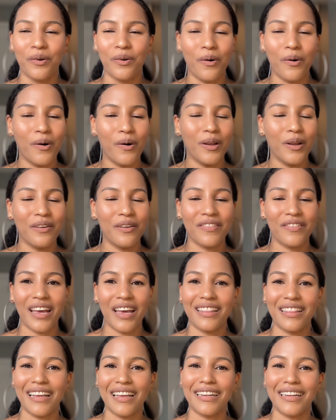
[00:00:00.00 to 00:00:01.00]
all of
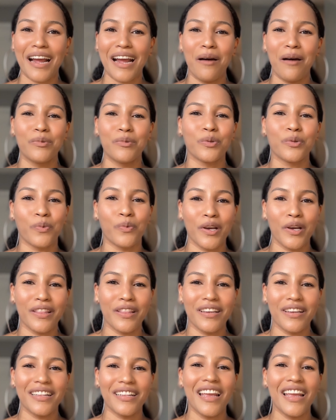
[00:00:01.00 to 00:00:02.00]
that comes
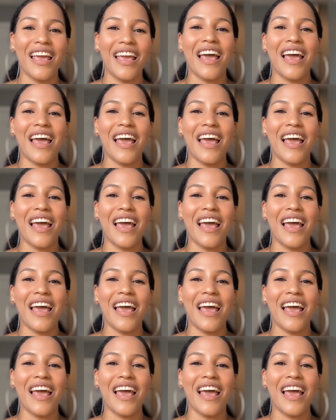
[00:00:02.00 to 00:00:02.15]
with it,